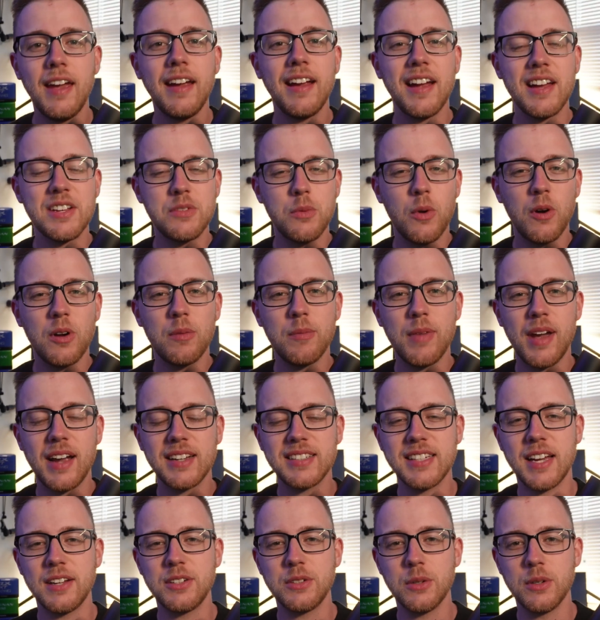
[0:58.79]
Hey guys, welcome
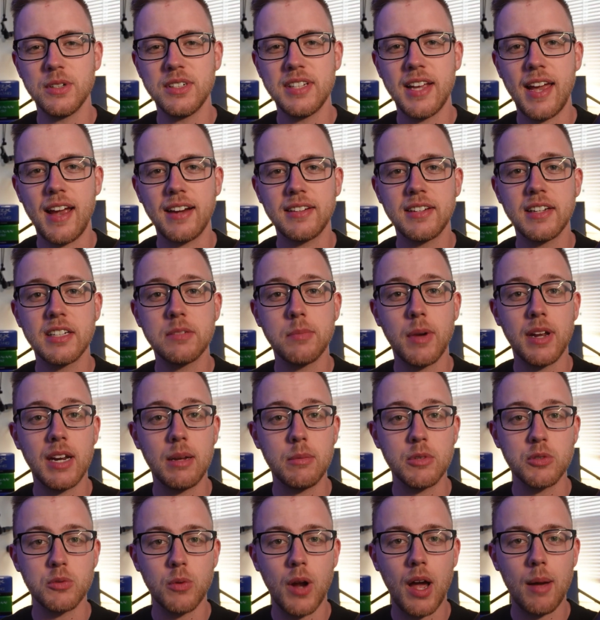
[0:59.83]
back to Outdoor Tactics. My
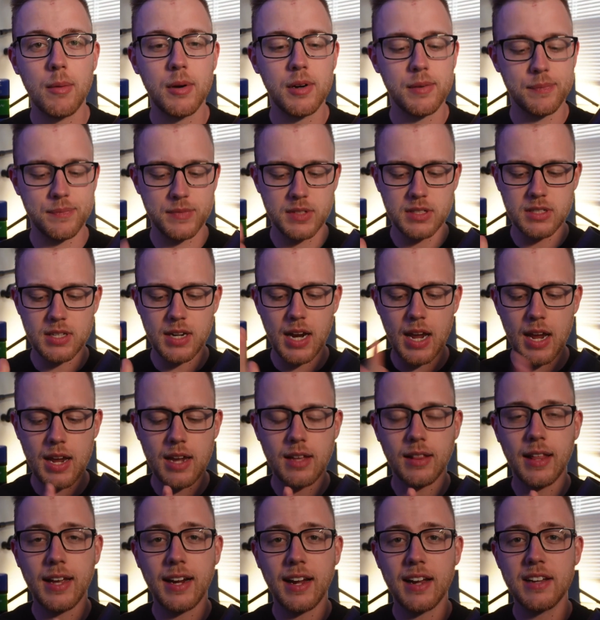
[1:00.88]
name is Robert.
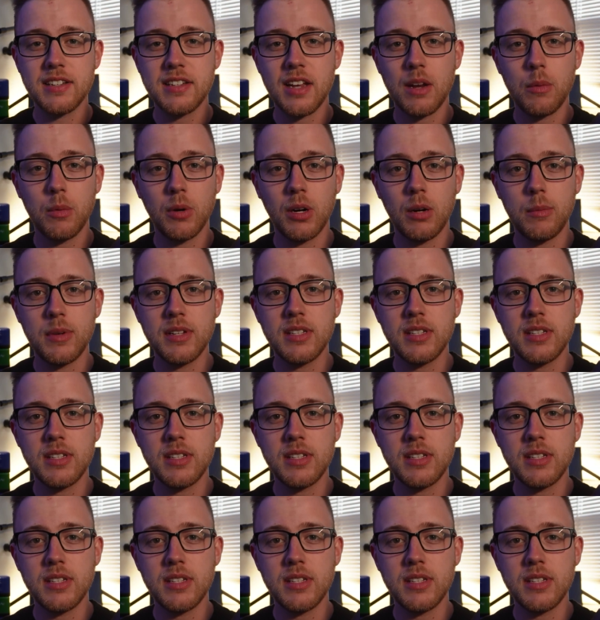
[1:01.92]
Today, like I said, we're